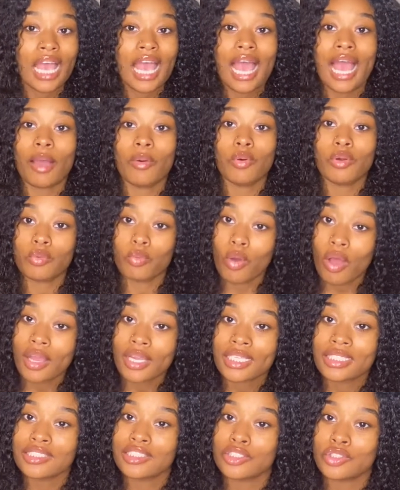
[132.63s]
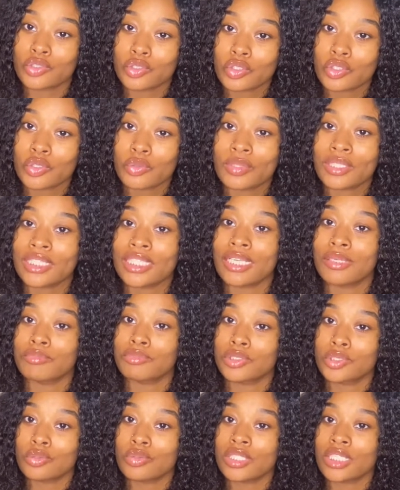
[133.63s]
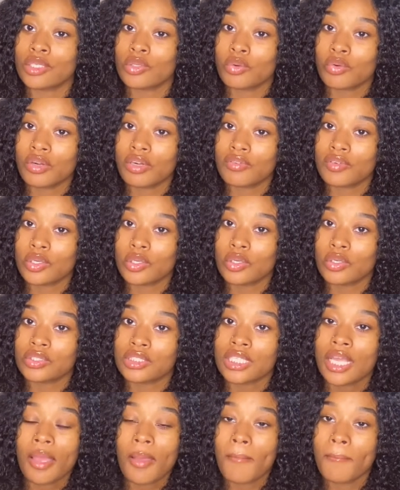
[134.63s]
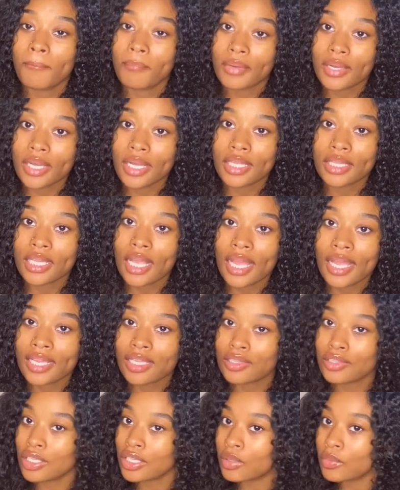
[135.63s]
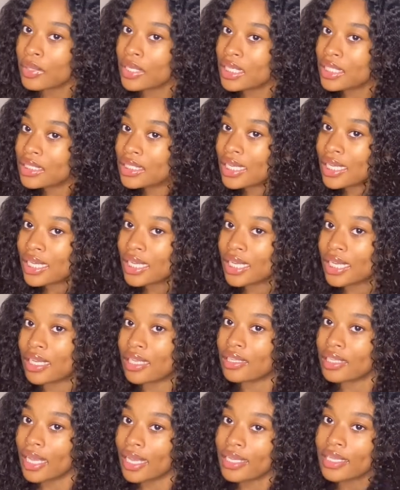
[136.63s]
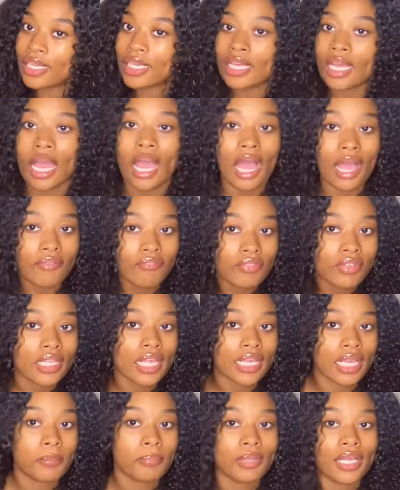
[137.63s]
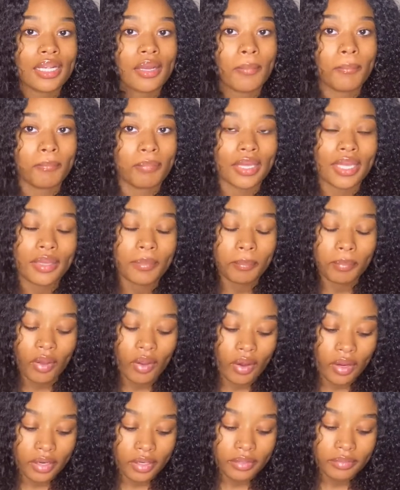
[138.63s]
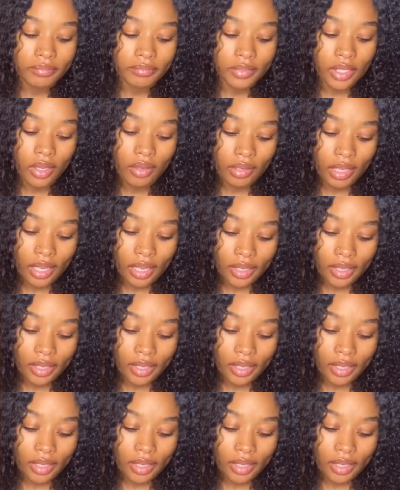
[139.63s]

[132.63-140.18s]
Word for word: I would walk into school with them dookie cornrows, but like look what it did. Like it, I feel like it played a big part, okay?